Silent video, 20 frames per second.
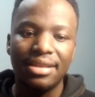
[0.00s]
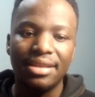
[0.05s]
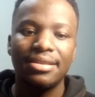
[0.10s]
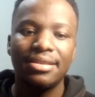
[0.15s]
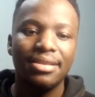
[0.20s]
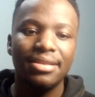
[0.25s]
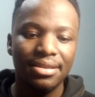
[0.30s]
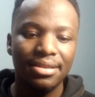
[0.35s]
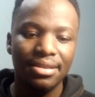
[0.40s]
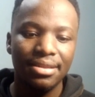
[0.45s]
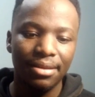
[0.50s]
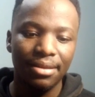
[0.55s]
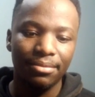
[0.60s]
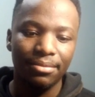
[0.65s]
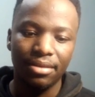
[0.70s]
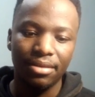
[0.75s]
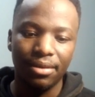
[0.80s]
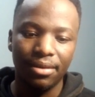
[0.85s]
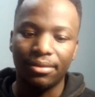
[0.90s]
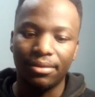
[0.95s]
the
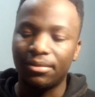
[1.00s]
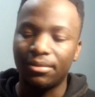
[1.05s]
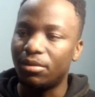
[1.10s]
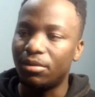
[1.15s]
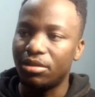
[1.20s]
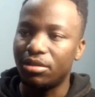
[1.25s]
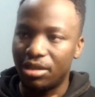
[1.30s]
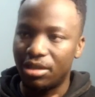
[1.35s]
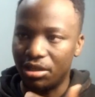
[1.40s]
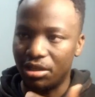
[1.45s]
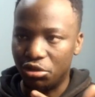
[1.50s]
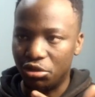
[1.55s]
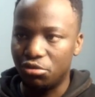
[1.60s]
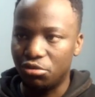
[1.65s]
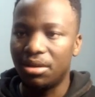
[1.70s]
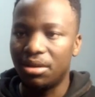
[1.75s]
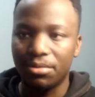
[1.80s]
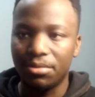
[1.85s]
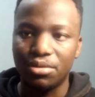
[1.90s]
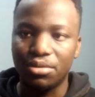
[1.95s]
system. Now, we're
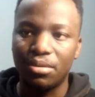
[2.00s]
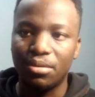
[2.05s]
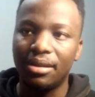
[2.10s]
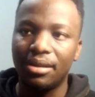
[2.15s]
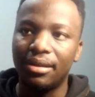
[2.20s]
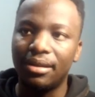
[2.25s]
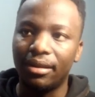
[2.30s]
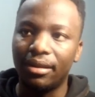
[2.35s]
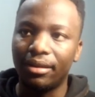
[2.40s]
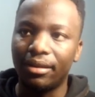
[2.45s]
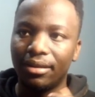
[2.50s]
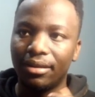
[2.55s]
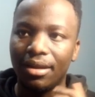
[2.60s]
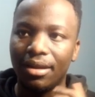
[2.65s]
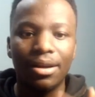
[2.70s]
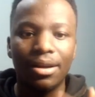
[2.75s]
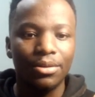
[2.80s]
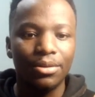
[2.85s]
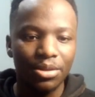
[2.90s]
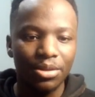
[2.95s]
just demonstrating
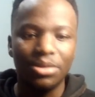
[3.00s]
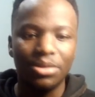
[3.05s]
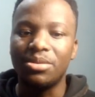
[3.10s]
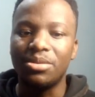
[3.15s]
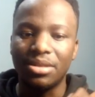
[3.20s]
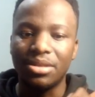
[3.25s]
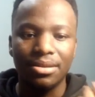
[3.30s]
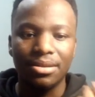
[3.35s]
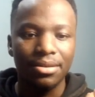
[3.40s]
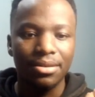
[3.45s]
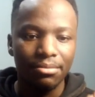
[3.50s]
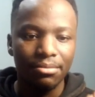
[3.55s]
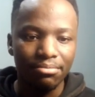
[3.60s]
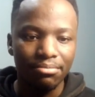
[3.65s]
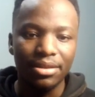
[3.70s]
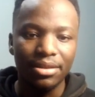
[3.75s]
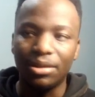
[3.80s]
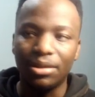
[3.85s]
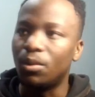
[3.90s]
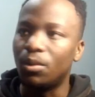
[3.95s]
how to use
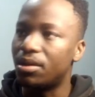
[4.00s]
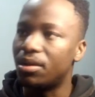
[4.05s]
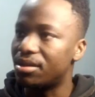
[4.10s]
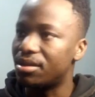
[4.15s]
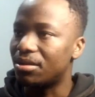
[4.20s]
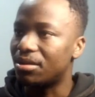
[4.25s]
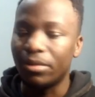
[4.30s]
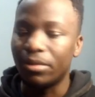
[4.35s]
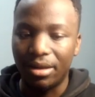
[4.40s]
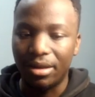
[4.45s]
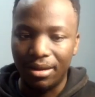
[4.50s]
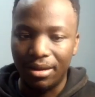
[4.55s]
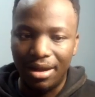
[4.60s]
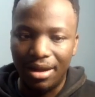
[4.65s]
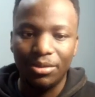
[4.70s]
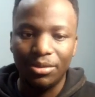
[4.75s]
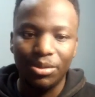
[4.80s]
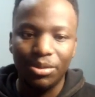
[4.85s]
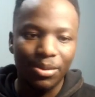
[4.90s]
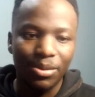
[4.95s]
middleware or
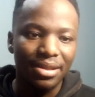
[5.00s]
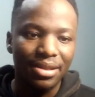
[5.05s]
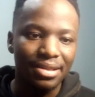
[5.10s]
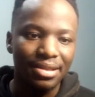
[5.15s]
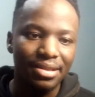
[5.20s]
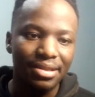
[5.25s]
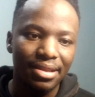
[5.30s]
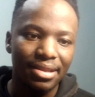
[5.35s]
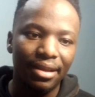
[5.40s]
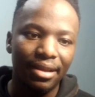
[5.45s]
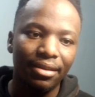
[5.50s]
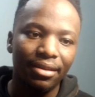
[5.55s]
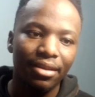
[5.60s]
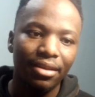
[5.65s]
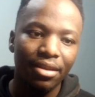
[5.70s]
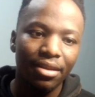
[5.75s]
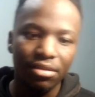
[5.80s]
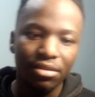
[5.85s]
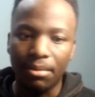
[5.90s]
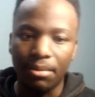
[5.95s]
how to understand
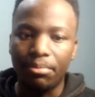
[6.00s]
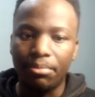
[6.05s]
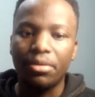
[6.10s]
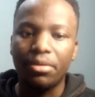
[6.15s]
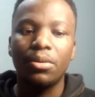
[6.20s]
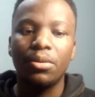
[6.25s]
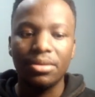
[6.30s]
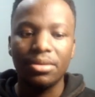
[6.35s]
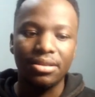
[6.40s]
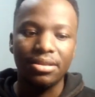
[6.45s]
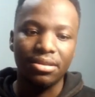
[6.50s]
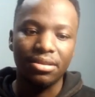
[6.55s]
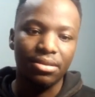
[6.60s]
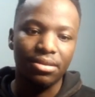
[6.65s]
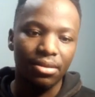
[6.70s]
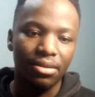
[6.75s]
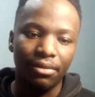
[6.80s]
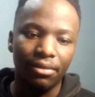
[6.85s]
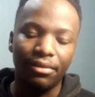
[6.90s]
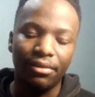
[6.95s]
the
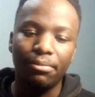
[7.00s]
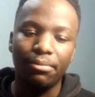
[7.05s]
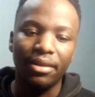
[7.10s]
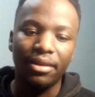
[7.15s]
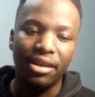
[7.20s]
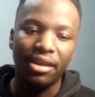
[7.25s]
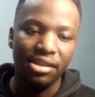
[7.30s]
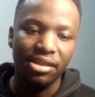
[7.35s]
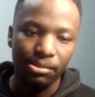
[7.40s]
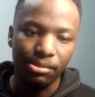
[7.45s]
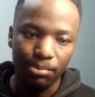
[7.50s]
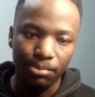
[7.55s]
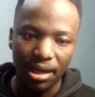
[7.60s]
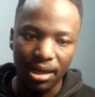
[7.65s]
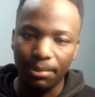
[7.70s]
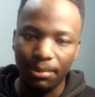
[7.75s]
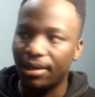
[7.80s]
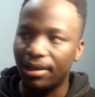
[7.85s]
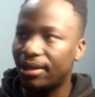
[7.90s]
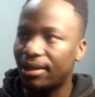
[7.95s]
process of application
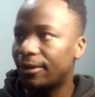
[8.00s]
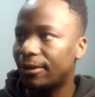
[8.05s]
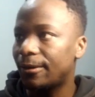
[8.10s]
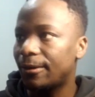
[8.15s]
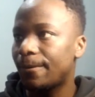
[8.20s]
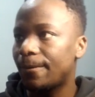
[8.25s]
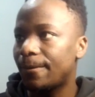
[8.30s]
pipeline.